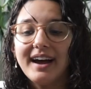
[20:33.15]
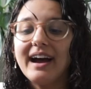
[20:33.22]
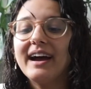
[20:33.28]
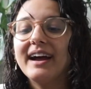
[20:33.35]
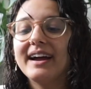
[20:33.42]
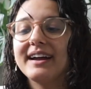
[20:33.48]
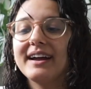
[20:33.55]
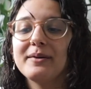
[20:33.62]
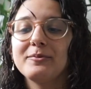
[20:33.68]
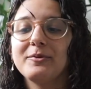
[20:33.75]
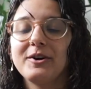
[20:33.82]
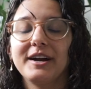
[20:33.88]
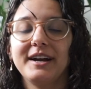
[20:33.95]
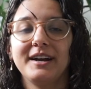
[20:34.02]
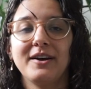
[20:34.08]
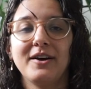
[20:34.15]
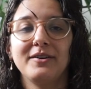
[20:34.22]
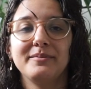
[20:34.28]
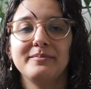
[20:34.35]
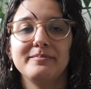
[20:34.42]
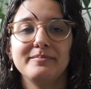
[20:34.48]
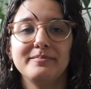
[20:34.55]
I am working
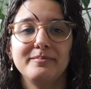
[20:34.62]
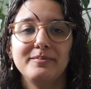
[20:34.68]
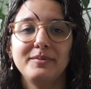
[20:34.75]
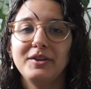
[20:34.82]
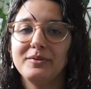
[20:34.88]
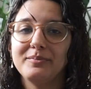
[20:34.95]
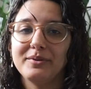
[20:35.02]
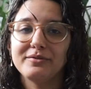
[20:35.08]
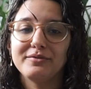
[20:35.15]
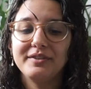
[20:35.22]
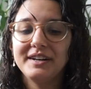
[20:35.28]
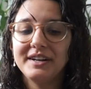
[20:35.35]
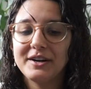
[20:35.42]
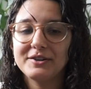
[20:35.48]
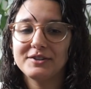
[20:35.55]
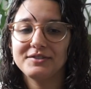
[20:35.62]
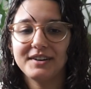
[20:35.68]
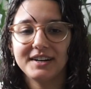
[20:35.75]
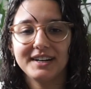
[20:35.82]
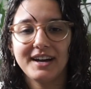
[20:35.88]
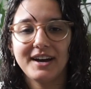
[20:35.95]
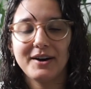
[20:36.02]
on multiple videos
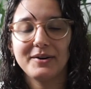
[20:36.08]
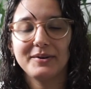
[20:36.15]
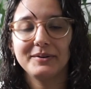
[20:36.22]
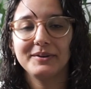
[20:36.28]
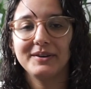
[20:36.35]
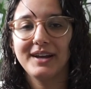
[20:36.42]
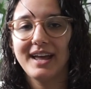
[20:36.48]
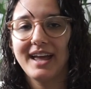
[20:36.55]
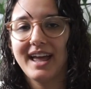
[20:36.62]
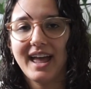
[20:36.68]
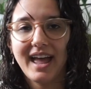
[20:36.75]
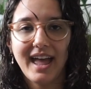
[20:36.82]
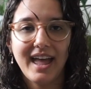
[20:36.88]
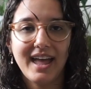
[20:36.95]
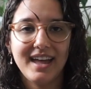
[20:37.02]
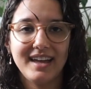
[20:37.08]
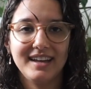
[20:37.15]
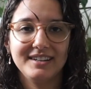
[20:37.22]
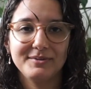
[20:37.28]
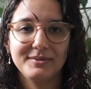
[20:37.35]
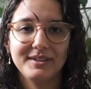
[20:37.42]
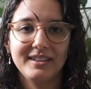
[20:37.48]
right now
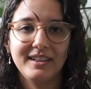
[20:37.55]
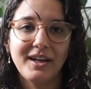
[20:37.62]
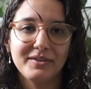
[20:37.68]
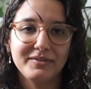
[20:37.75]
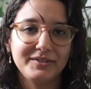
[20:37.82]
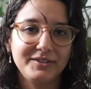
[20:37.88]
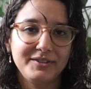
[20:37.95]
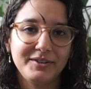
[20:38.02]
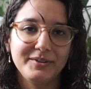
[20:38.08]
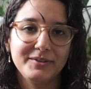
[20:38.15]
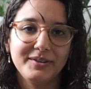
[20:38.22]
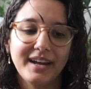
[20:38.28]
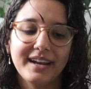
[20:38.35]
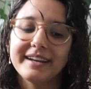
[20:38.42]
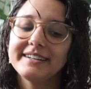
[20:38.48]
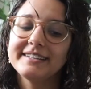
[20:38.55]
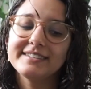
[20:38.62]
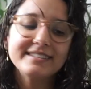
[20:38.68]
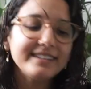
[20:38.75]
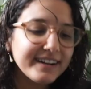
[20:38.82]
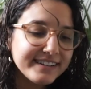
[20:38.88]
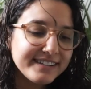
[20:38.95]
and would love to get in
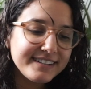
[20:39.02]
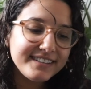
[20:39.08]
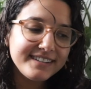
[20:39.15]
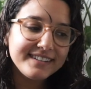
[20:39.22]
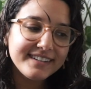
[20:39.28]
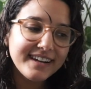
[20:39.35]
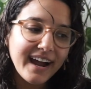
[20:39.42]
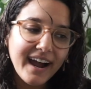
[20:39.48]
touch.